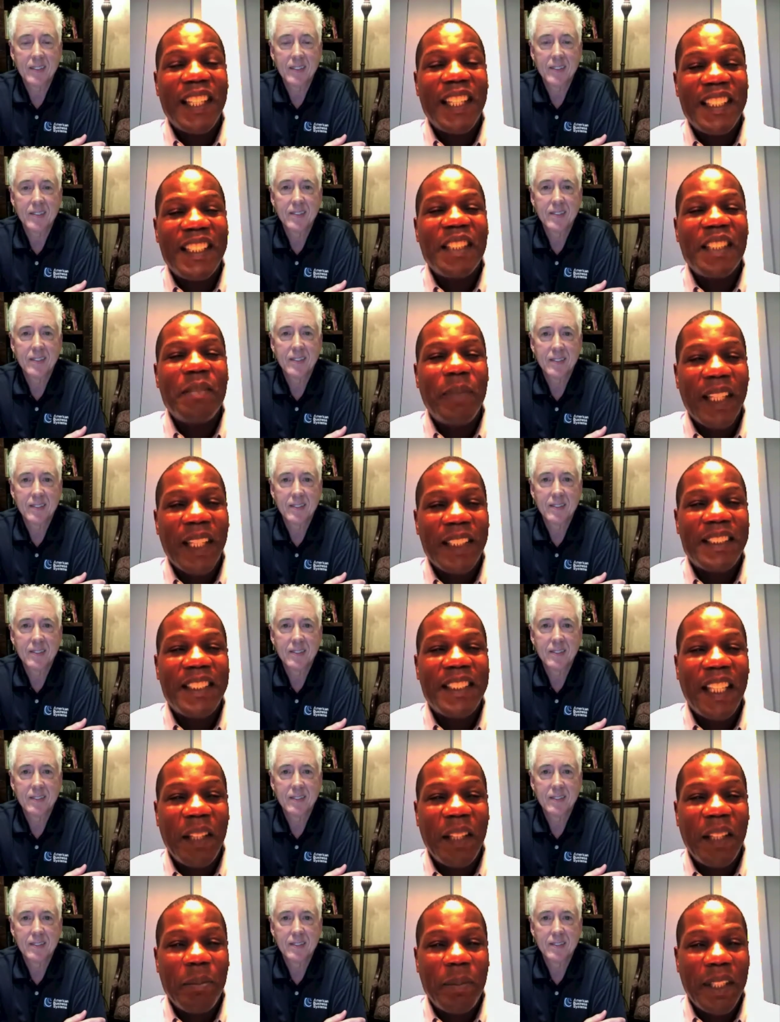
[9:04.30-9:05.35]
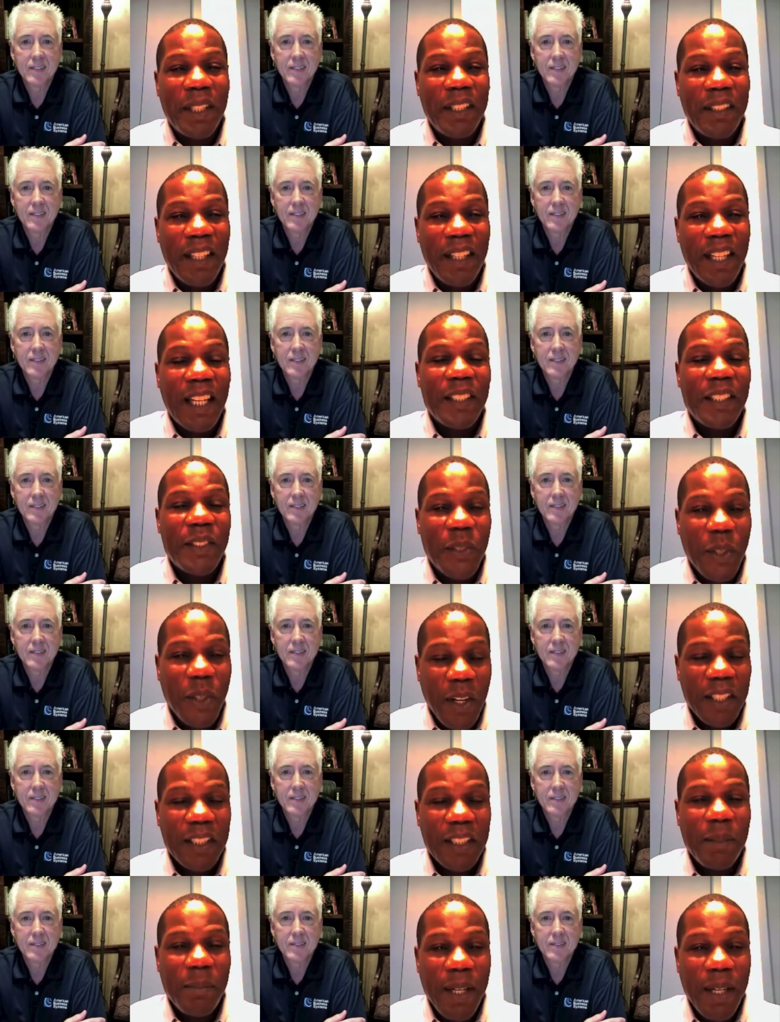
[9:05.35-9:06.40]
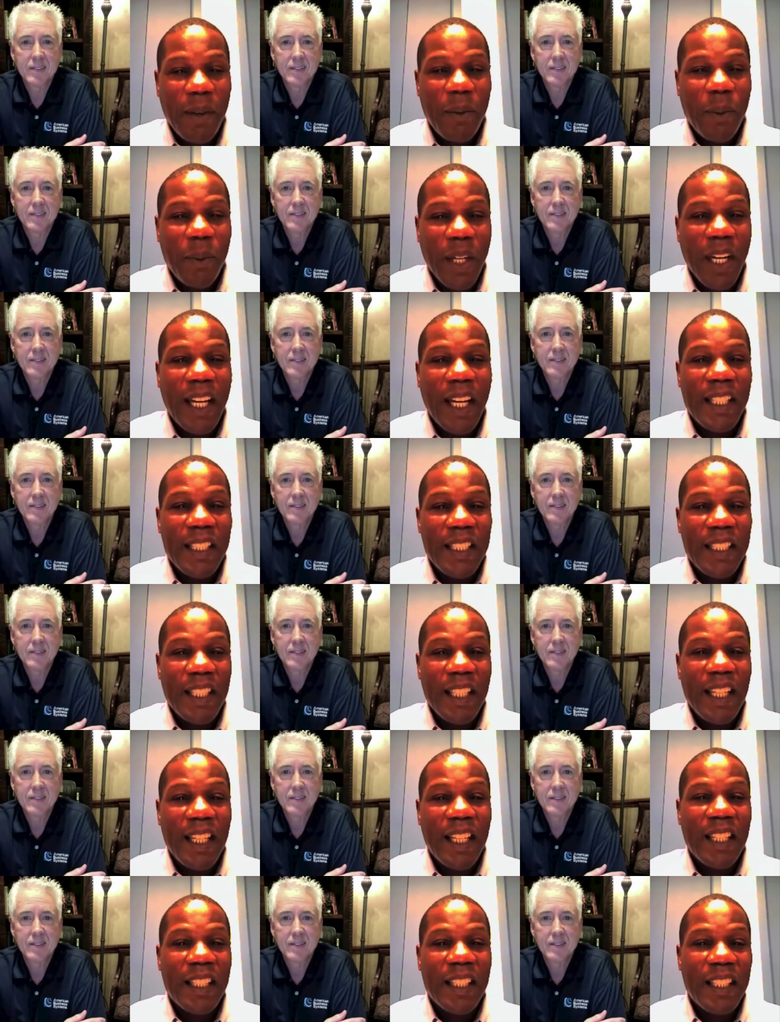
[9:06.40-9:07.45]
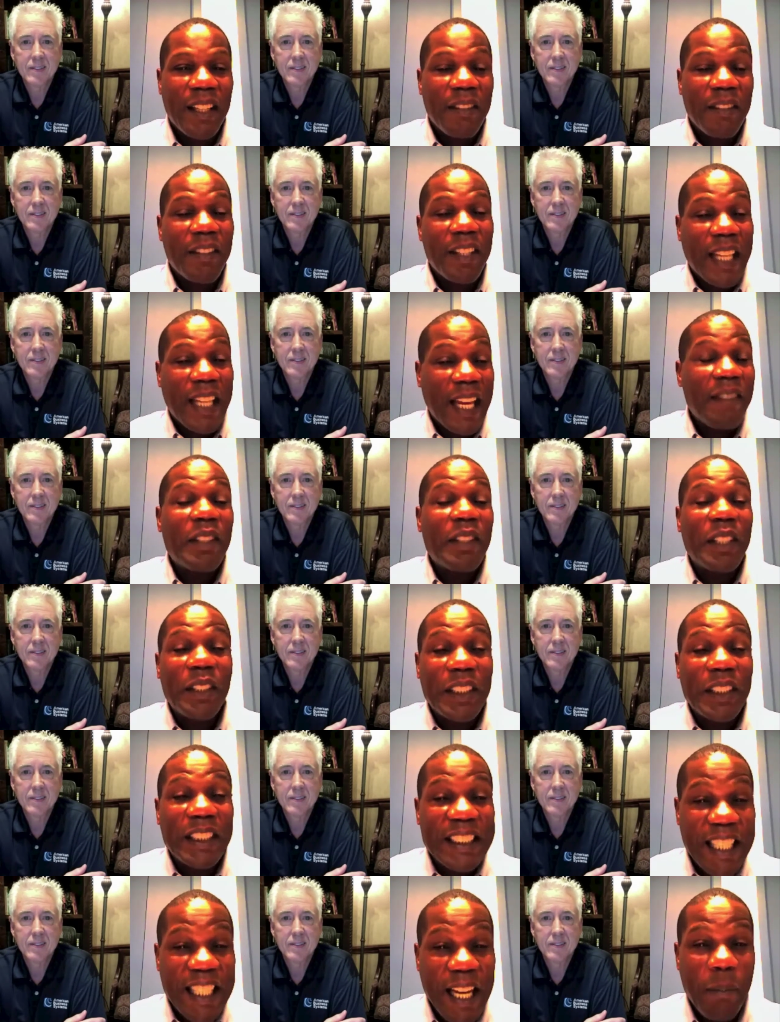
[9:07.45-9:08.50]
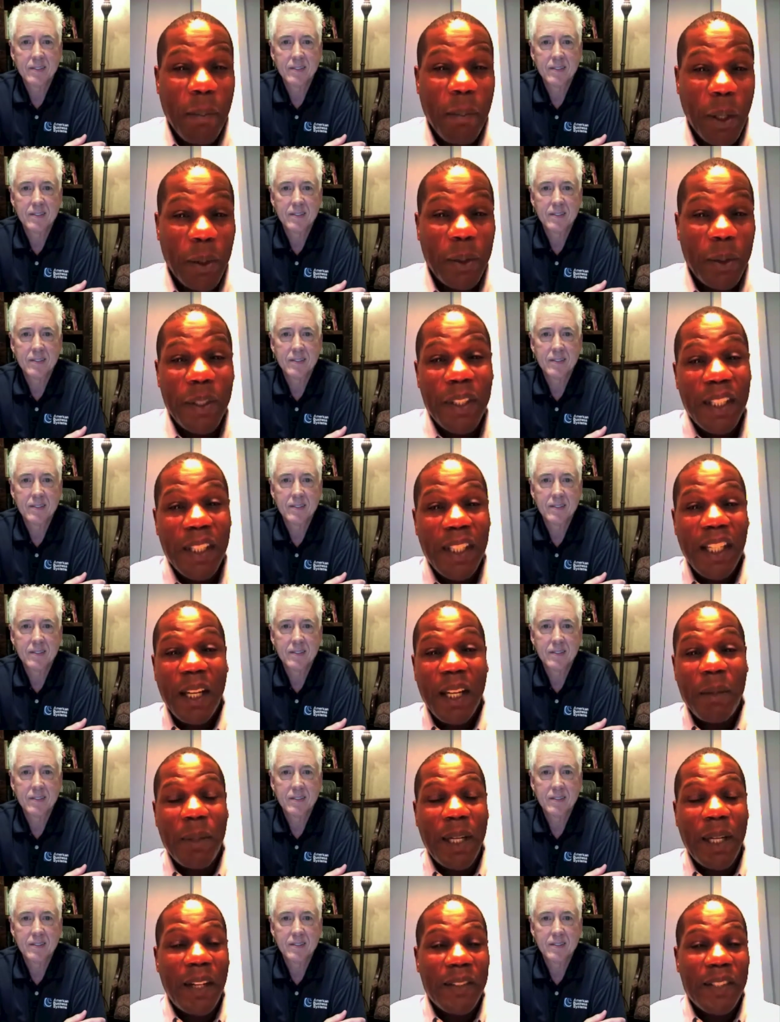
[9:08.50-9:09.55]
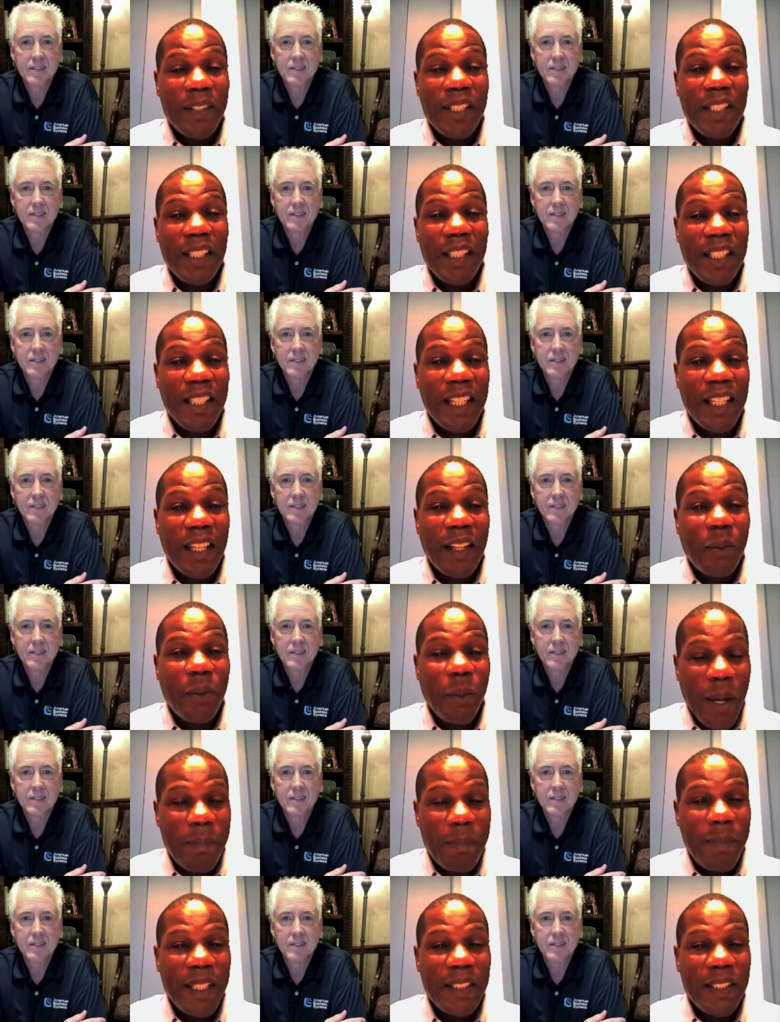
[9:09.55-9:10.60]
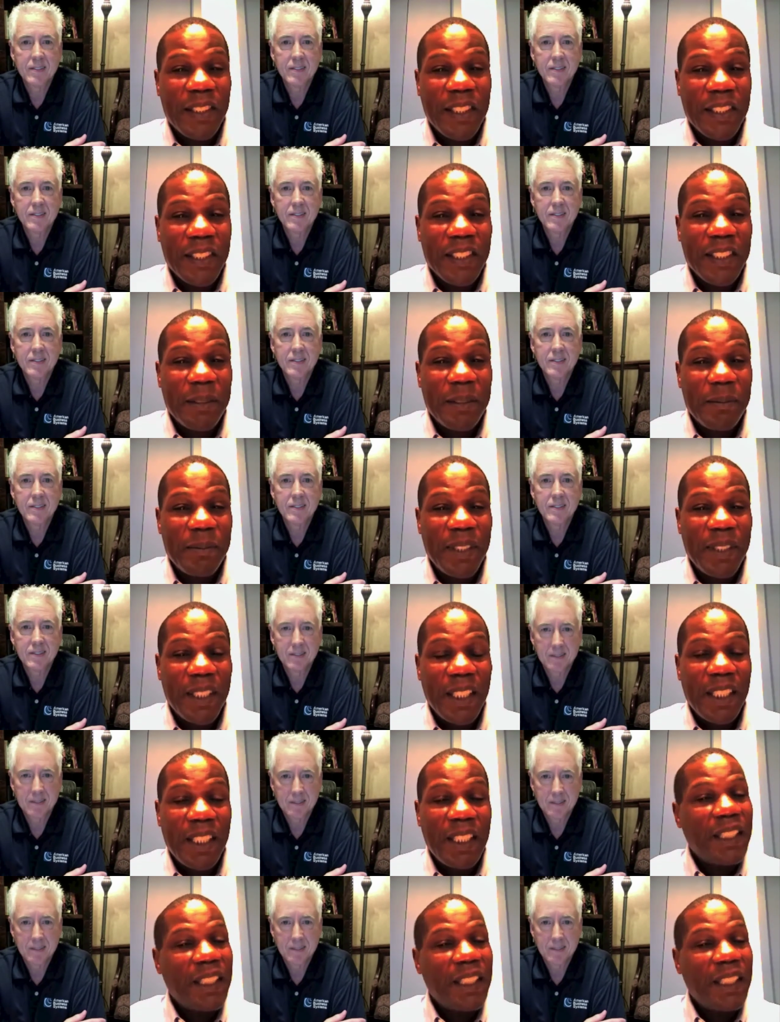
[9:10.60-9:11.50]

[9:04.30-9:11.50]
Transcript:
Speaker 1: I did my 10-minute and I talked about what I did and gave a little demo about the web-based system,